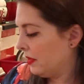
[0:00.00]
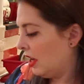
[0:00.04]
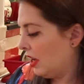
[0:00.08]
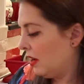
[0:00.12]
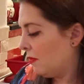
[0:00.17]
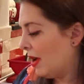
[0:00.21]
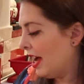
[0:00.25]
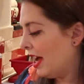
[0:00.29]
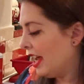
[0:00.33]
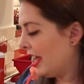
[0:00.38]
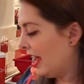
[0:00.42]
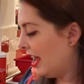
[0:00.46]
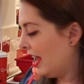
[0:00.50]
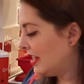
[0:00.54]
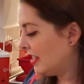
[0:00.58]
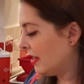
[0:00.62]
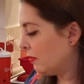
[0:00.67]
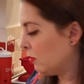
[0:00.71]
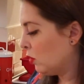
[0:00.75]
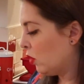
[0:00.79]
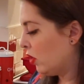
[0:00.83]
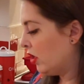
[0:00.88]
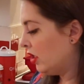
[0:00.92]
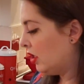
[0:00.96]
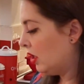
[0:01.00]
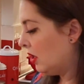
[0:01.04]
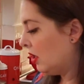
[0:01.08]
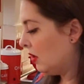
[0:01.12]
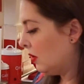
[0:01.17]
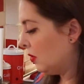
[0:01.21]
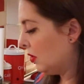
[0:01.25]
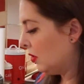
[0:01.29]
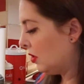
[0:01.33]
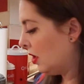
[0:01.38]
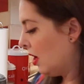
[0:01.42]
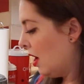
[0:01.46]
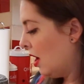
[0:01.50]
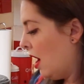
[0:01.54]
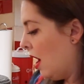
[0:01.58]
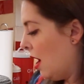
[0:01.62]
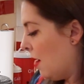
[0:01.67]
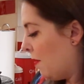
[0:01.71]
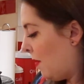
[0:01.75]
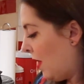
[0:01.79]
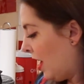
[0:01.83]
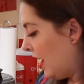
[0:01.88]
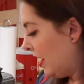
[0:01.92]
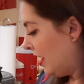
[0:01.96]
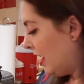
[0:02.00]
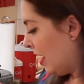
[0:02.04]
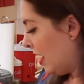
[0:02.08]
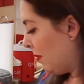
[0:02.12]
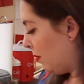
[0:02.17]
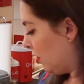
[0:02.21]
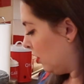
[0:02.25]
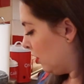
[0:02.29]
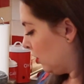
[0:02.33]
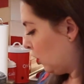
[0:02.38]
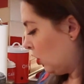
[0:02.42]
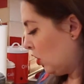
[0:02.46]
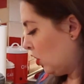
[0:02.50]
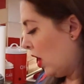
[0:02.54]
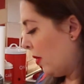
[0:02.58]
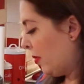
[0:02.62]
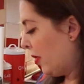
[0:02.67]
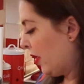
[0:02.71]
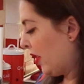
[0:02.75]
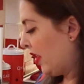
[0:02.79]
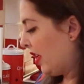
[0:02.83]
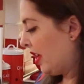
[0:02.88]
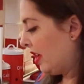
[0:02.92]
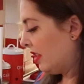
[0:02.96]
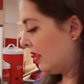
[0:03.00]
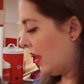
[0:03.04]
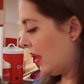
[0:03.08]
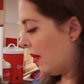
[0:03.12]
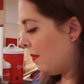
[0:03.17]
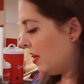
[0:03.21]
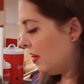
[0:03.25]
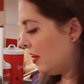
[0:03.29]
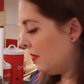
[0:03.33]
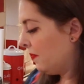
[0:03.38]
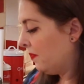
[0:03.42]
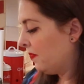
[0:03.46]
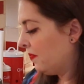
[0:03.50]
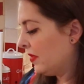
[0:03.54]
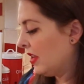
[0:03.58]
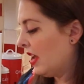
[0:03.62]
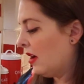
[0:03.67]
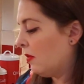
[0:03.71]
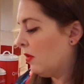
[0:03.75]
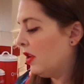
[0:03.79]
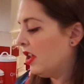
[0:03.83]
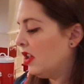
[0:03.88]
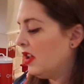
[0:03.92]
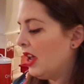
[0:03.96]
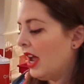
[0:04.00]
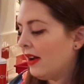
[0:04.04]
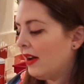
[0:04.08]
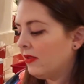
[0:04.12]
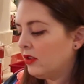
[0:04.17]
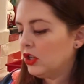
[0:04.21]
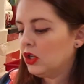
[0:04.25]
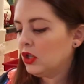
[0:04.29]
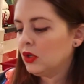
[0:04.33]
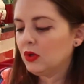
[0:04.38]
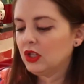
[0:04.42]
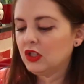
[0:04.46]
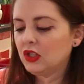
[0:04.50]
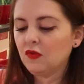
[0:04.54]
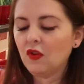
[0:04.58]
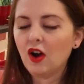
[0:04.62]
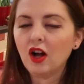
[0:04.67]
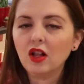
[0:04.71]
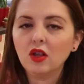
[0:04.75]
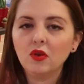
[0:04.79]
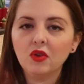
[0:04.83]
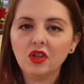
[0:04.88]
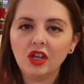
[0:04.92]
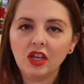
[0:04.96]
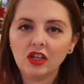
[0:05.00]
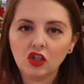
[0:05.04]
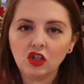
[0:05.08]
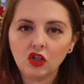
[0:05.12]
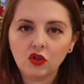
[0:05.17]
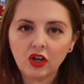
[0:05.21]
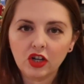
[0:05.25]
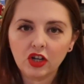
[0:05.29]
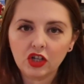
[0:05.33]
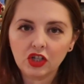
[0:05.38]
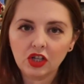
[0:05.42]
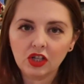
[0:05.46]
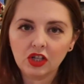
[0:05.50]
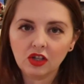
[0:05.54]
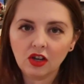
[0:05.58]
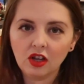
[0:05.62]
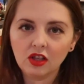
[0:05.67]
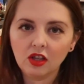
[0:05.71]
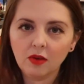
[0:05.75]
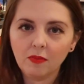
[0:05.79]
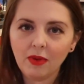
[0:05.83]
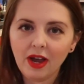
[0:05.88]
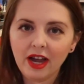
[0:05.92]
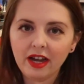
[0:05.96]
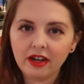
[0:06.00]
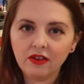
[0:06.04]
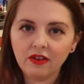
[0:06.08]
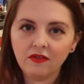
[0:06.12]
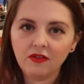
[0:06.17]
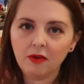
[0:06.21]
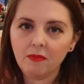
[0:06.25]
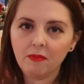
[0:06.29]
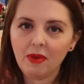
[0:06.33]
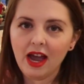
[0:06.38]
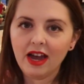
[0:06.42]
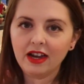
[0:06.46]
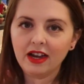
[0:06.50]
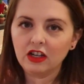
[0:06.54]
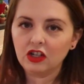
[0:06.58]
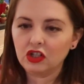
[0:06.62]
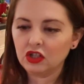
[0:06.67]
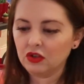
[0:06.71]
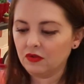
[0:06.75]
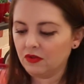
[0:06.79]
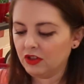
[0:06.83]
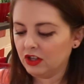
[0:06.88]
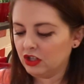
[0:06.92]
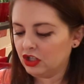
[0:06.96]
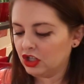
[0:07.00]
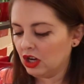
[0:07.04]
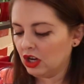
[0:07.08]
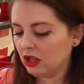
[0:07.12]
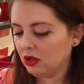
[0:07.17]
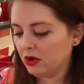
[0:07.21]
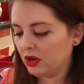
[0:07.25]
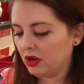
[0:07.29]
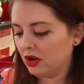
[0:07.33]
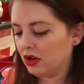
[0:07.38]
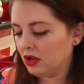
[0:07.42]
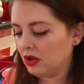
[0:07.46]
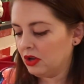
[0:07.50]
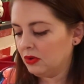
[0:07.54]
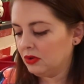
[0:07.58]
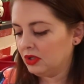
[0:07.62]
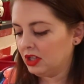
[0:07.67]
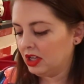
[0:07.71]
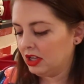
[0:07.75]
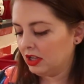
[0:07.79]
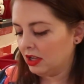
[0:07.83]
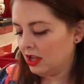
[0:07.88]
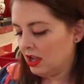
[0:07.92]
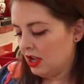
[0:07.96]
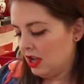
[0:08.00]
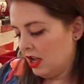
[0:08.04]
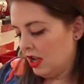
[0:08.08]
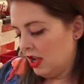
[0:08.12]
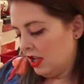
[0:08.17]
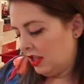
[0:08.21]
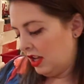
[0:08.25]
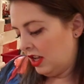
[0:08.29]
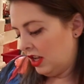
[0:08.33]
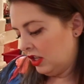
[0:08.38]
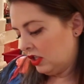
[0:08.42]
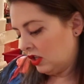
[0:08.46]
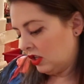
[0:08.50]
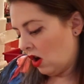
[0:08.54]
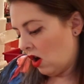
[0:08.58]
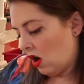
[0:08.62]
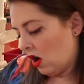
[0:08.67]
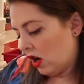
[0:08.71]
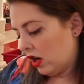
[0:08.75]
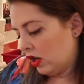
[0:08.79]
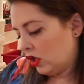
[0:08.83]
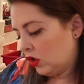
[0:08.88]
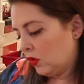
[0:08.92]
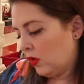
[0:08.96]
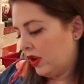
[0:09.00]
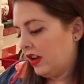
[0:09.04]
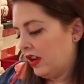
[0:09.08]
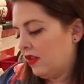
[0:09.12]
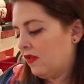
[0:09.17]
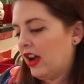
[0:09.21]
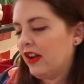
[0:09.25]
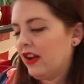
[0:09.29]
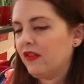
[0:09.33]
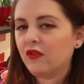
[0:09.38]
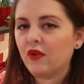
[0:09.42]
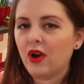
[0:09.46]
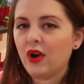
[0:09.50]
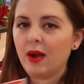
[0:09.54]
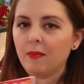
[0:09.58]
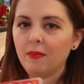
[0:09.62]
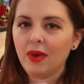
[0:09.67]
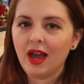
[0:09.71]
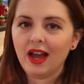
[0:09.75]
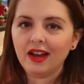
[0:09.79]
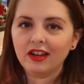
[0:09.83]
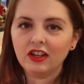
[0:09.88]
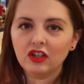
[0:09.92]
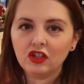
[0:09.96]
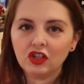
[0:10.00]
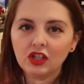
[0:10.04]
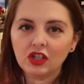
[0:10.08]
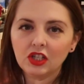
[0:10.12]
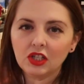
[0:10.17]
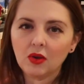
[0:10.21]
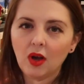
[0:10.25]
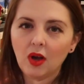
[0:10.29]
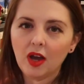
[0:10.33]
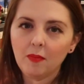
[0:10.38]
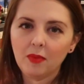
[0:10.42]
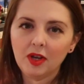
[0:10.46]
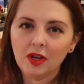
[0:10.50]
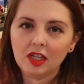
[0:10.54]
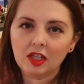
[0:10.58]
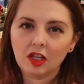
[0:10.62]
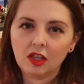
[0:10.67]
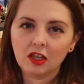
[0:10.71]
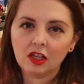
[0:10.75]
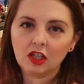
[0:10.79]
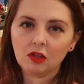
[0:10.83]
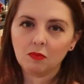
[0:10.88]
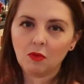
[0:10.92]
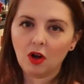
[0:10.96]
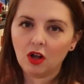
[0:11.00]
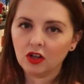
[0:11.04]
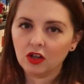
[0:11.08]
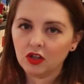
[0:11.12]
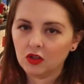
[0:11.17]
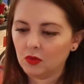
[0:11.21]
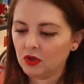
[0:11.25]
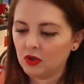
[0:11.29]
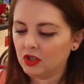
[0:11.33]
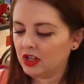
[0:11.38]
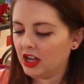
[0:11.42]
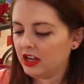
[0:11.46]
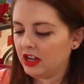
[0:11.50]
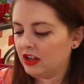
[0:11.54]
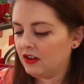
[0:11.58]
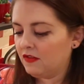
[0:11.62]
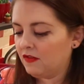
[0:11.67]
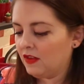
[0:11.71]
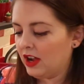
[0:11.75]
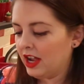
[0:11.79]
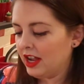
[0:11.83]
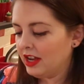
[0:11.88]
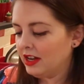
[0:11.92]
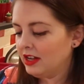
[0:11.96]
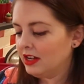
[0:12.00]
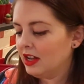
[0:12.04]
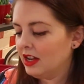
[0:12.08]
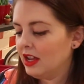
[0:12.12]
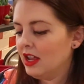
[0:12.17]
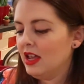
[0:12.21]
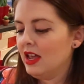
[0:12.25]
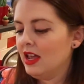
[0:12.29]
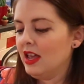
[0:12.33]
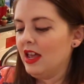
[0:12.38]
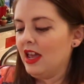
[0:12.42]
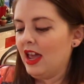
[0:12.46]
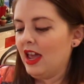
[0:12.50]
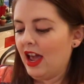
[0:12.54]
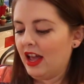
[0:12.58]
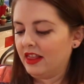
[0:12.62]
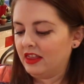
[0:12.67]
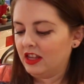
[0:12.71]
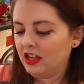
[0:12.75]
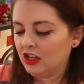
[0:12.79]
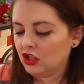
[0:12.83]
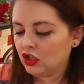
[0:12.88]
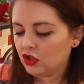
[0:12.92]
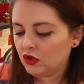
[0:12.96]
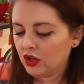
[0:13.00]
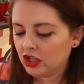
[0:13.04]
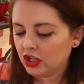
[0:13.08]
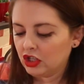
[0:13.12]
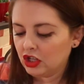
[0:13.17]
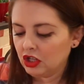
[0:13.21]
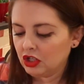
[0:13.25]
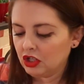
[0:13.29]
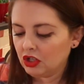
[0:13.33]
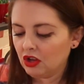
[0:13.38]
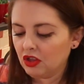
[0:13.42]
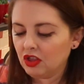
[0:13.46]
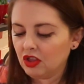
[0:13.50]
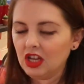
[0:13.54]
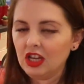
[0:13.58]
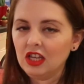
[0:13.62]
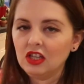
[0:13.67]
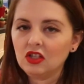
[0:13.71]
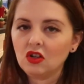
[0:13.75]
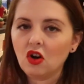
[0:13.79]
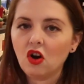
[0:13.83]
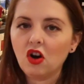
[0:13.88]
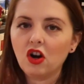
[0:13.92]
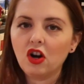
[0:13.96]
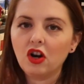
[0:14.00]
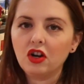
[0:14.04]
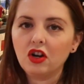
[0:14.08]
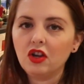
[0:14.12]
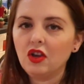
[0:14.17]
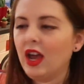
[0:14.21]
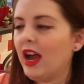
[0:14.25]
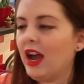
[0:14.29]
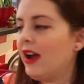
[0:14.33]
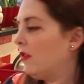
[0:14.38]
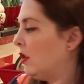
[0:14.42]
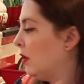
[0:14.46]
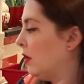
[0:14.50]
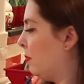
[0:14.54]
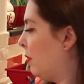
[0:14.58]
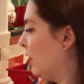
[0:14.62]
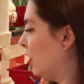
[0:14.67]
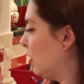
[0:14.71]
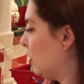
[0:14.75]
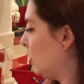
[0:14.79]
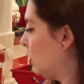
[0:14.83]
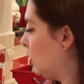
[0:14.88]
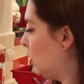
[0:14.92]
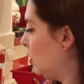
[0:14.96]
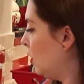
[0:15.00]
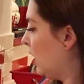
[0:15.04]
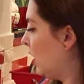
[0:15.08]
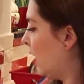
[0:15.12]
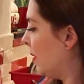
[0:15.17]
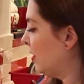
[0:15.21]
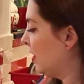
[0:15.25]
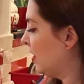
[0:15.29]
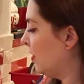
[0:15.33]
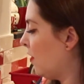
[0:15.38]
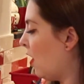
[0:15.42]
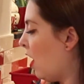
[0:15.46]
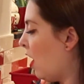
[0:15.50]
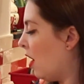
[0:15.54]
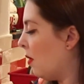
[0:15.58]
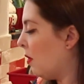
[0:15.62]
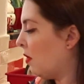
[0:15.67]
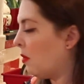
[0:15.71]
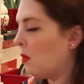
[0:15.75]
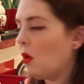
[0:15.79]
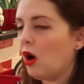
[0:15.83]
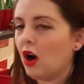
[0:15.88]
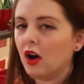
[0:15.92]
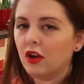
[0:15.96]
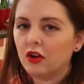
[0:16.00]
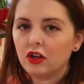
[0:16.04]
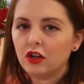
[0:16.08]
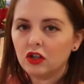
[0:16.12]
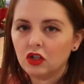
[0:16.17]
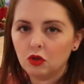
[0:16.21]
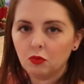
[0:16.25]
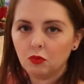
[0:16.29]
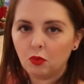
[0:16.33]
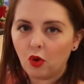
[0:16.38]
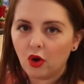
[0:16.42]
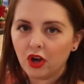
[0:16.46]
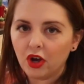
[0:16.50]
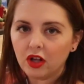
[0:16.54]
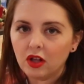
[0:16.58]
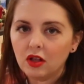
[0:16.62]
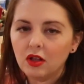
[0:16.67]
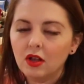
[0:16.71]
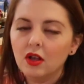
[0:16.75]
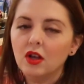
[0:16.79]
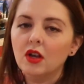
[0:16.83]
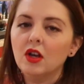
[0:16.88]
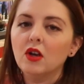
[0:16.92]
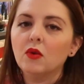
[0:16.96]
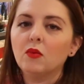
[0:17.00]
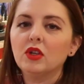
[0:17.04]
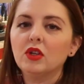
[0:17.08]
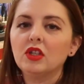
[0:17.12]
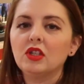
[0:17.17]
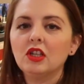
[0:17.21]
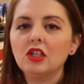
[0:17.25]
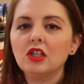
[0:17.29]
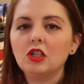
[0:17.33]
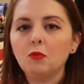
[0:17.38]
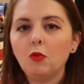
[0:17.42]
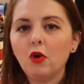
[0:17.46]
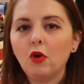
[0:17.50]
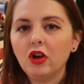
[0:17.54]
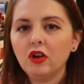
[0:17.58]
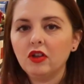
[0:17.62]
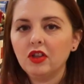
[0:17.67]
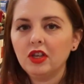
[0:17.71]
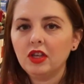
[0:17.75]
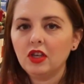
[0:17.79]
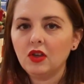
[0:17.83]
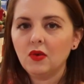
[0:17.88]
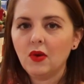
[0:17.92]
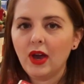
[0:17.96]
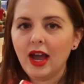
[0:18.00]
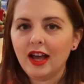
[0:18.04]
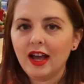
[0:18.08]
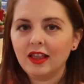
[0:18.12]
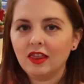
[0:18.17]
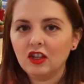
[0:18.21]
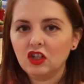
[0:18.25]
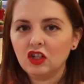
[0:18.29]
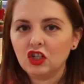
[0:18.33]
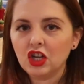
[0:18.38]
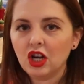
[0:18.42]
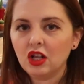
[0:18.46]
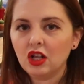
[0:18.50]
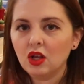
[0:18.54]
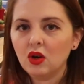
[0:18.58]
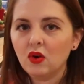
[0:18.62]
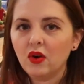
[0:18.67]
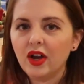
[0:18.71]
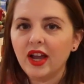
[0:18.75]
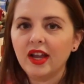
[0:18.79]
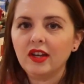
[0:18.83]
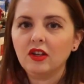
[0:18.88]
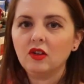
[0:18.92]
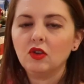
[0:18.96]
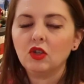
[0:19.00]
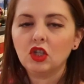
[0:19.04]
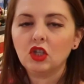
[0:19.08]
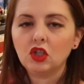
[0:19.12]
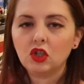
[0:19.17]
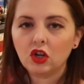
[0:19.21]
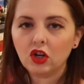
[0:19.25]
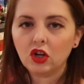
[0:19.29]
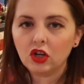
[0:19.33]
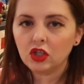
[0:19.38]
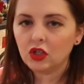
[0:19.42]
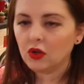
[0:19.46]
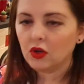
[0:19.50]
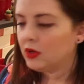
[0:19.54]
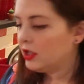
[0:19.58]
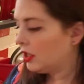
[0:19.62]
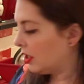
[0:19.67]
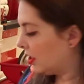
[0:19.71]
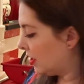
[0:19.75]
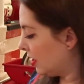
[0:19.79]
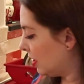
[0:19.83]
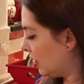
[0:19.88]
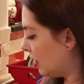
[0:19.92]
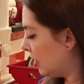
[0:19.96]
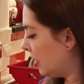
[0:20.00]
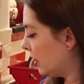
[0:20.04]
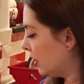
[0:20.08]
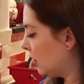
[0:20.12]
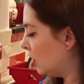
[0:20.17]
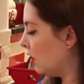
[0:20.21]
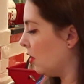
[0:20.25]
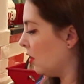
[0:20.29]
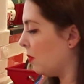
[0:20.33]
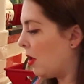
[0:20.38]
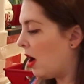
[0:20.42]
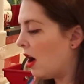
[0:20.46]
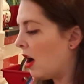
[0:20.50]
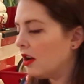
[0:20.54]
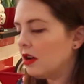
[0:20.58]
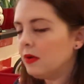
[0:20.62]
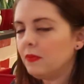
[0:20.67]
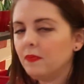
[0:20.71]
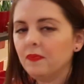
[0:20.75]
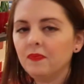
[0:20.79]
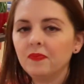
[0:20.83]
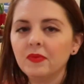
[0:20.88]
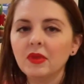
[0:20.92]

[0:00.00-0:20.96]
In my case, I'm going to use pineapple, strawberry, and lemon. And what you have to do is follow the instructions on the back of the package of the Jello you're using. These are 25 gram packages, so I picked the smallest ones I could find. And the instructions on these are you have to put 2 cups of hot water to boil. Once it's boiling, you add the Jello and you stir so it doesn't stick to the bottom.